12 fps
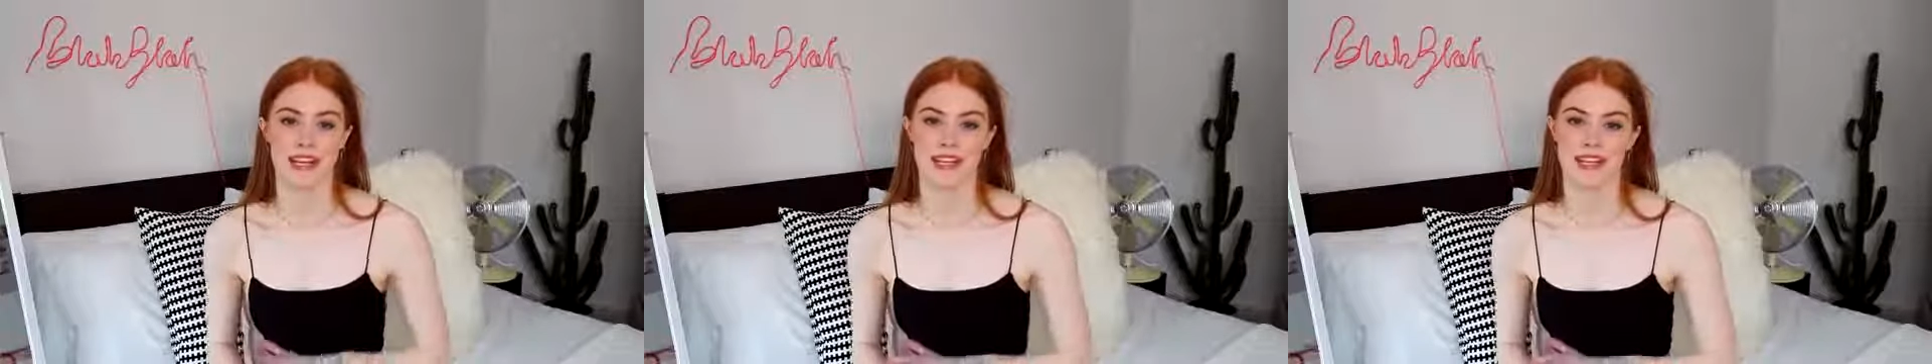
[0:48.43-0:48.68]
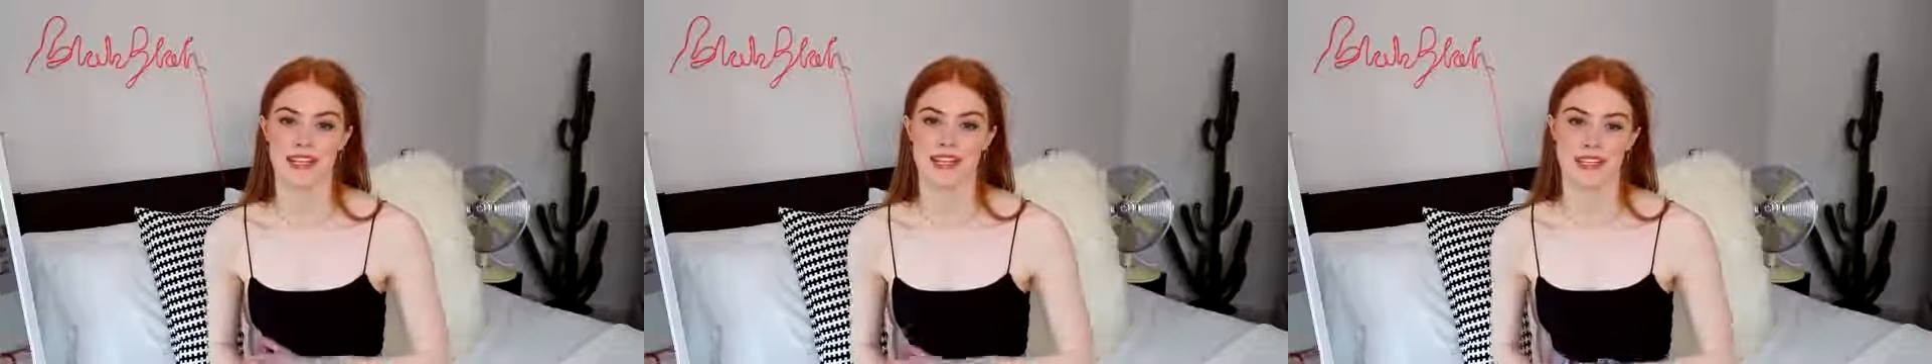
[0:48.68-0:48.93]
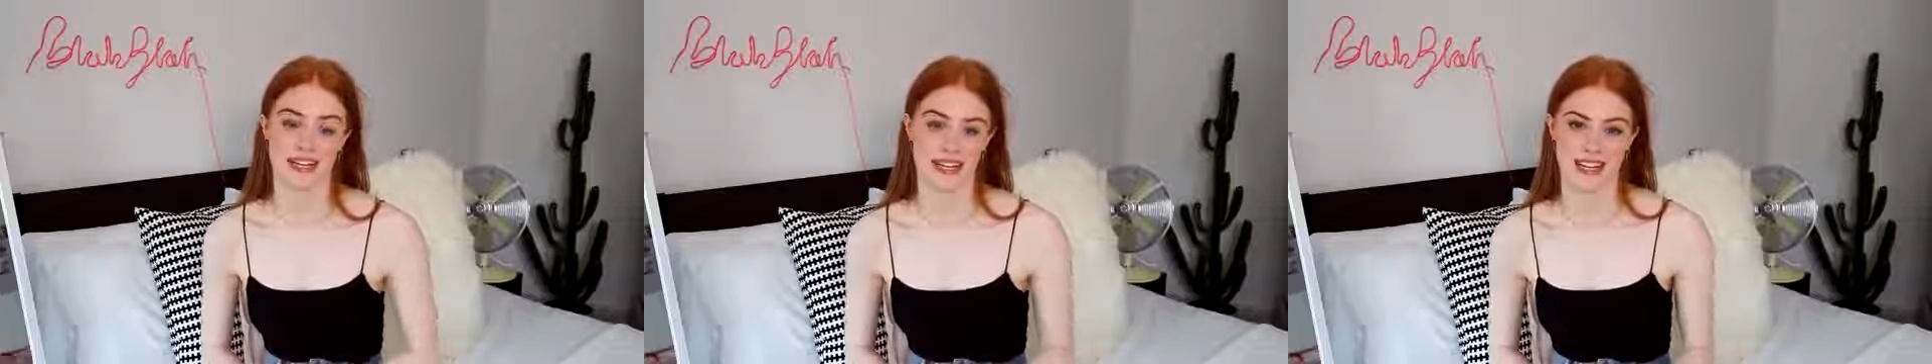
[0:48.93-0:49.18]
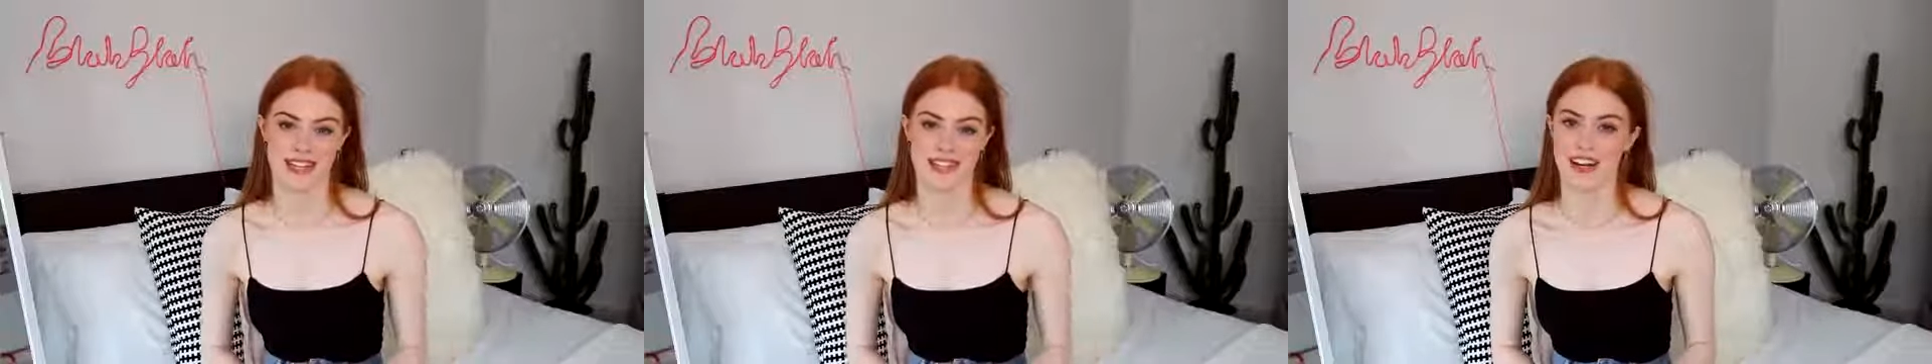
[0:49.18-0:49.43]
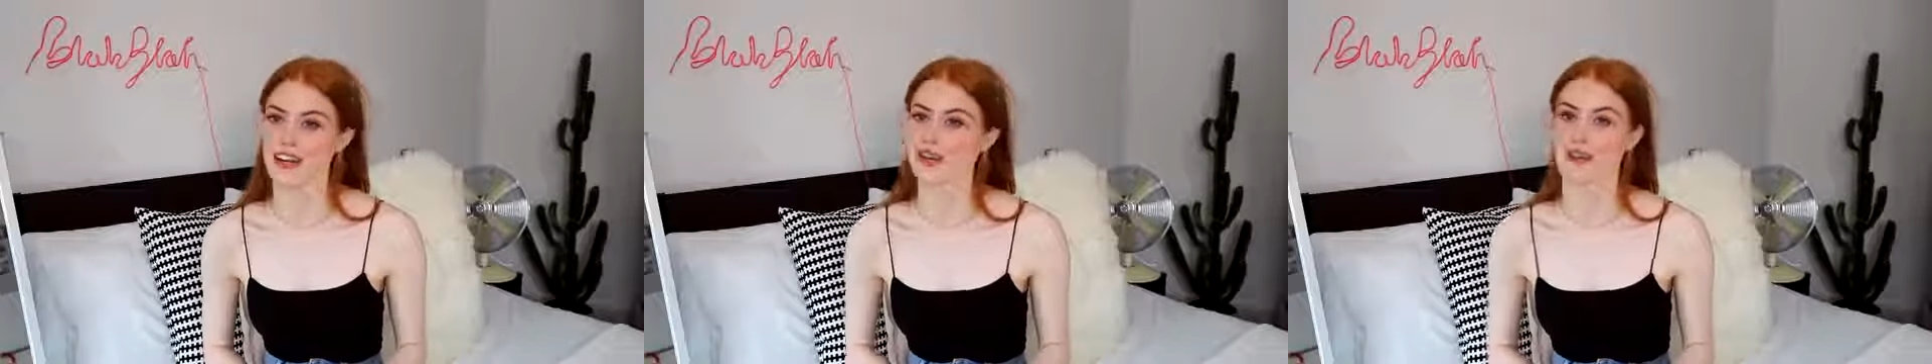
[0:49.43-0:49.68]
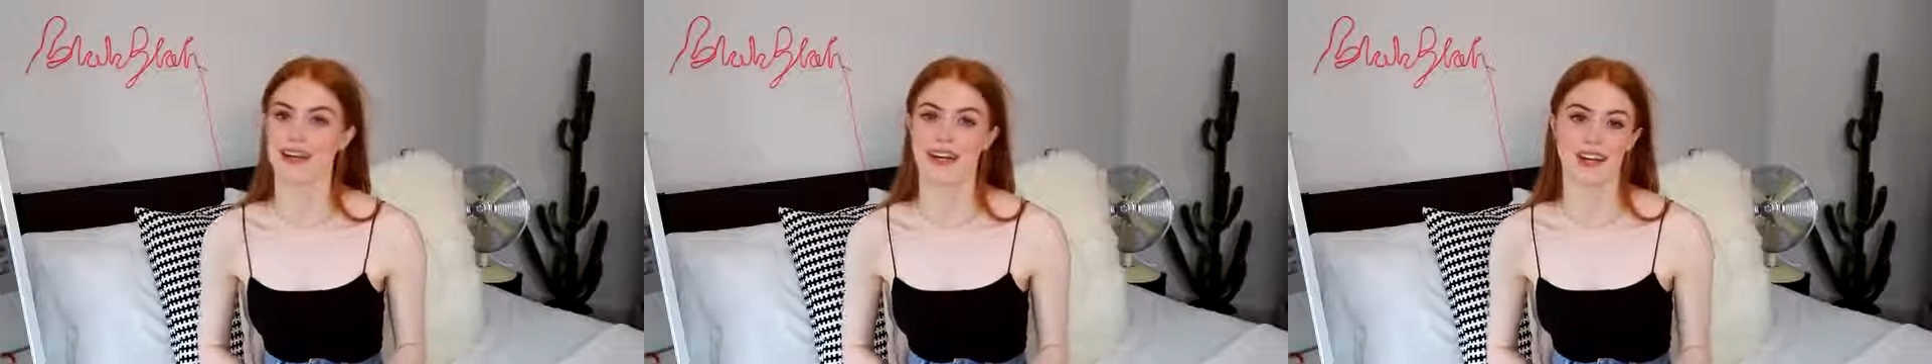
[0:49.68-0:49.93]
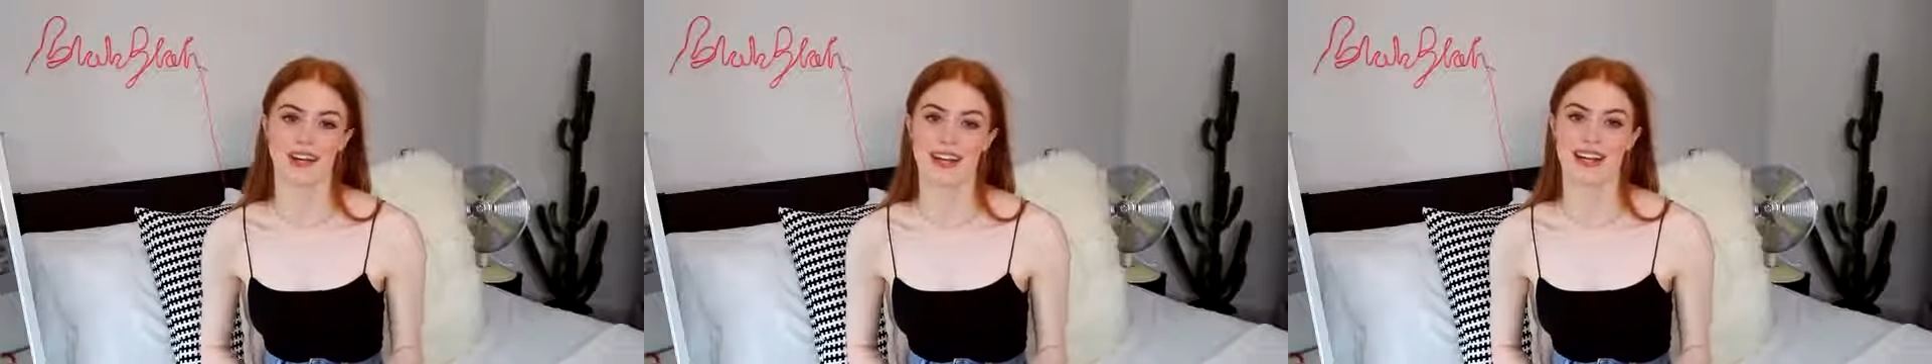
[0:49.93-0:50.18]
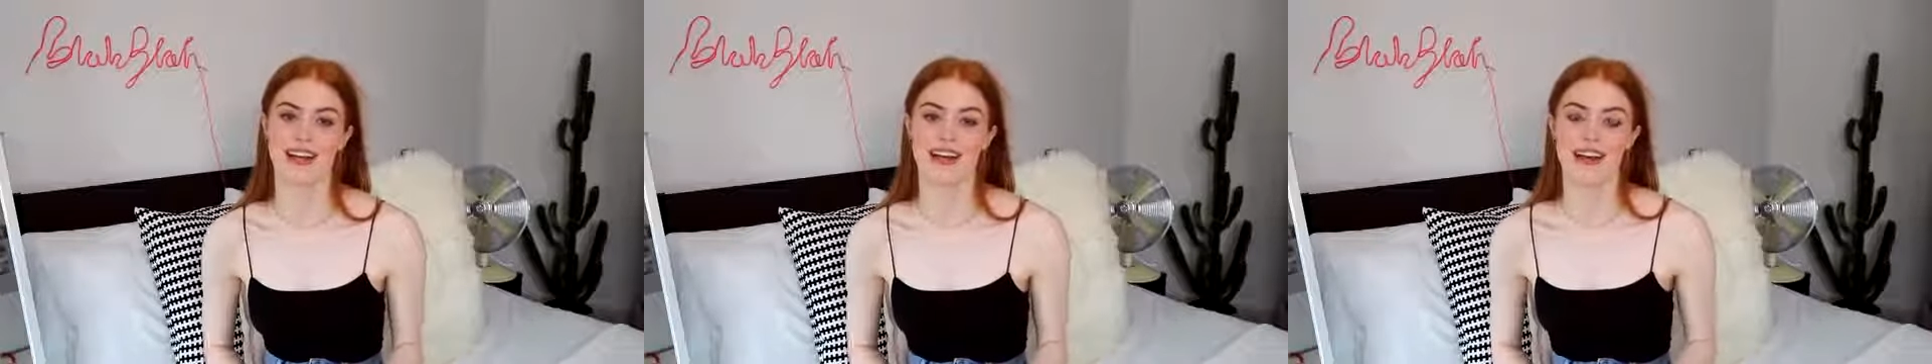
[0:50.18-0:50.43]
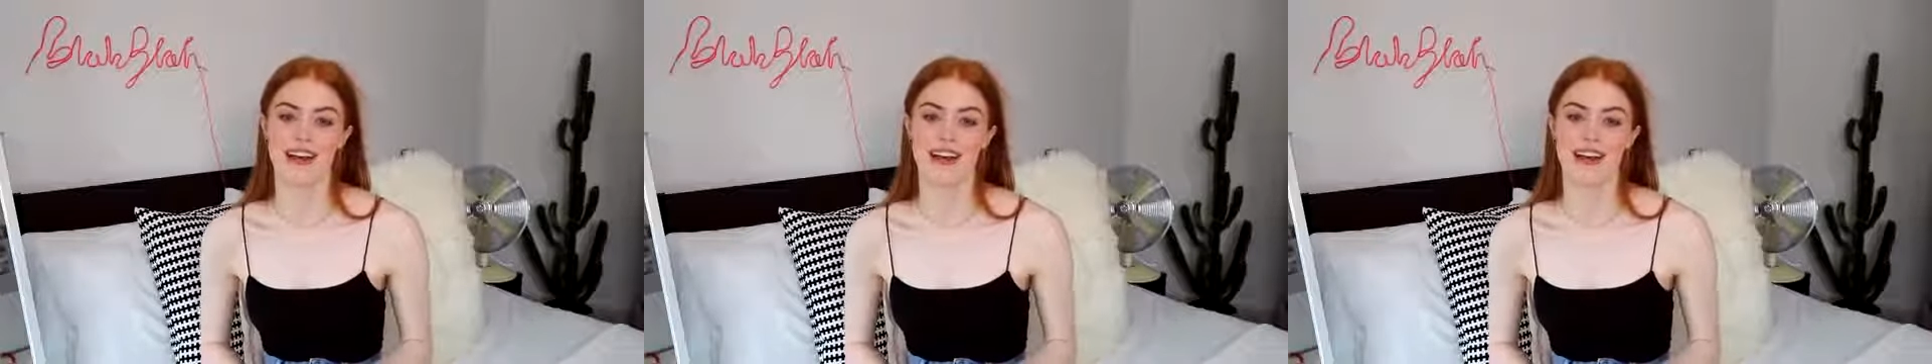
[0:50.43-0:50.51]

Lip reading: is a chicken Thai green curry.